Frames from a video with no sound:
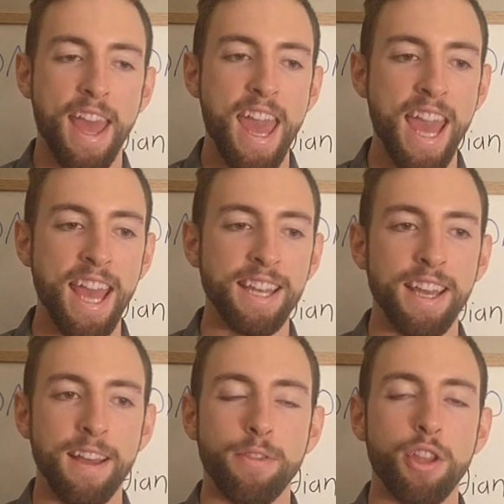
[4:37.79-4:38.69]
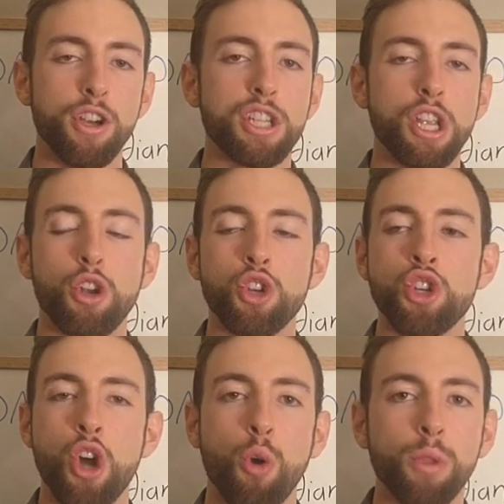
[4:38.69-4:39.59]
and there's
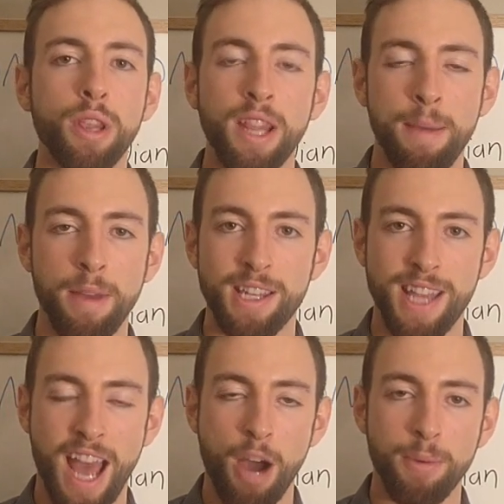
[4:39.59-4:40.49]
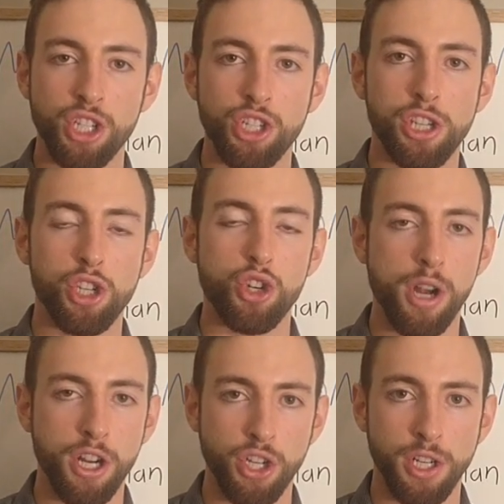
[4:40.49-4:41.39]
no limit to how much
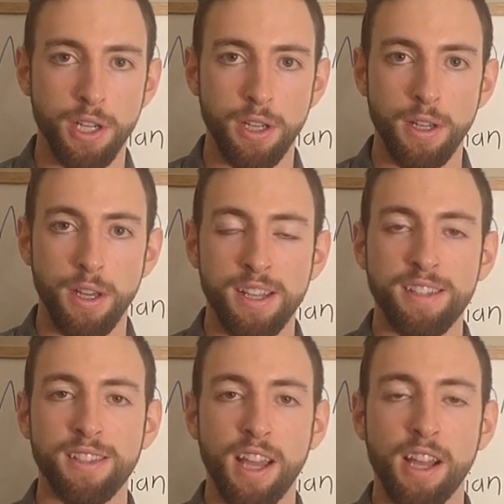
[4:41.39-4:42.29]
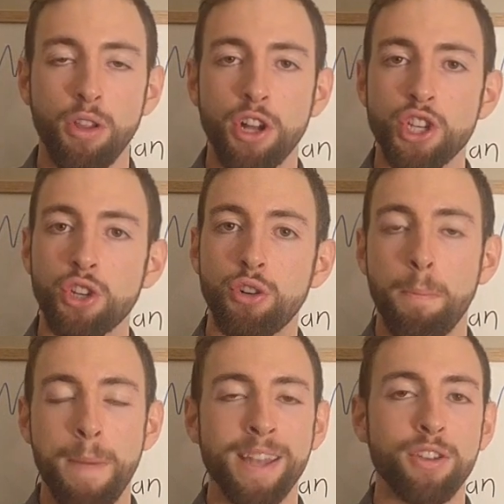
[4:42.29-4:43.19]
destruction psychological,
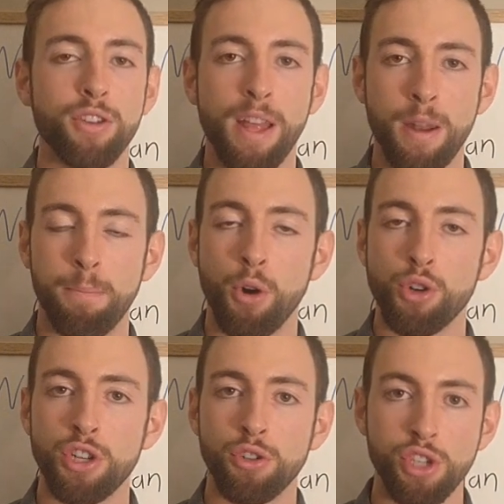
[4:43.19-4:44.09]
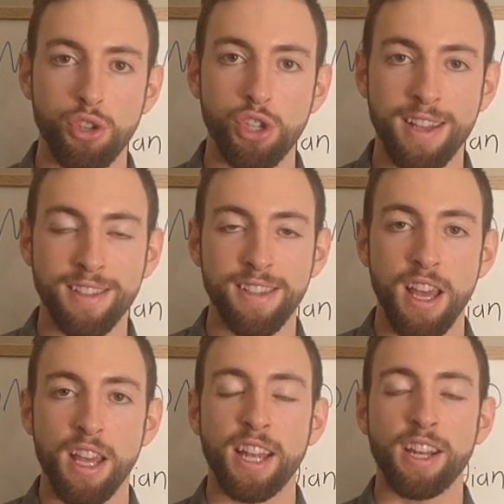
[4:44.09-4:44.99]
mental, and emotional stress
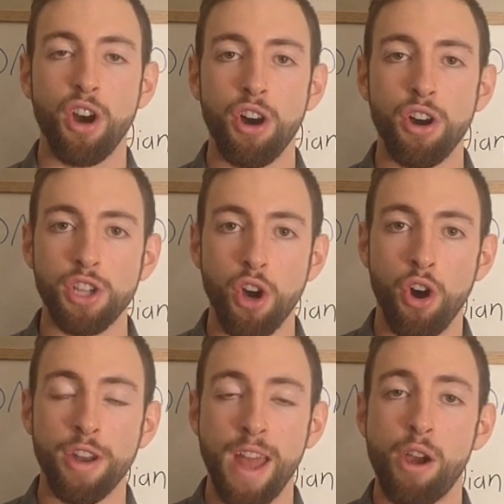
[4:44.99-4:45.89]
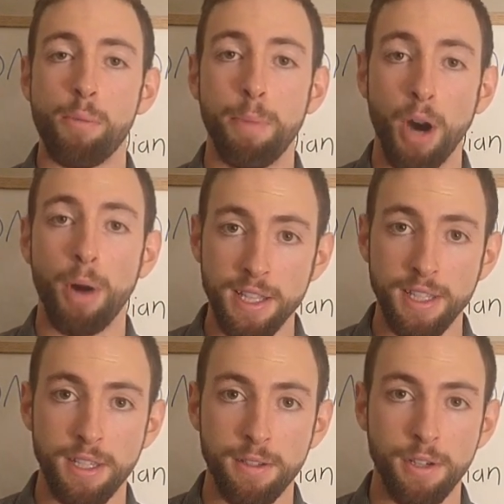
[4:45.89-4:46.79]
can cause on our
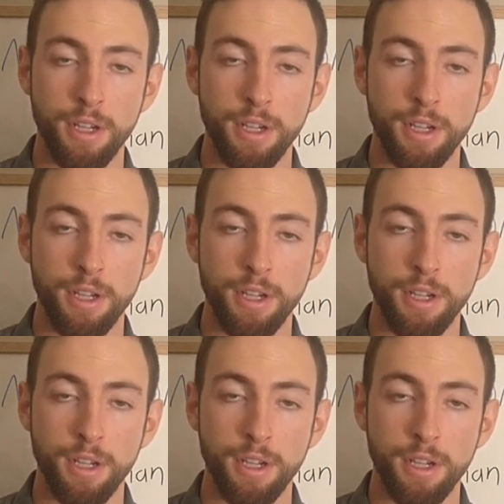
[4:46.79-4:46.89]
bodies.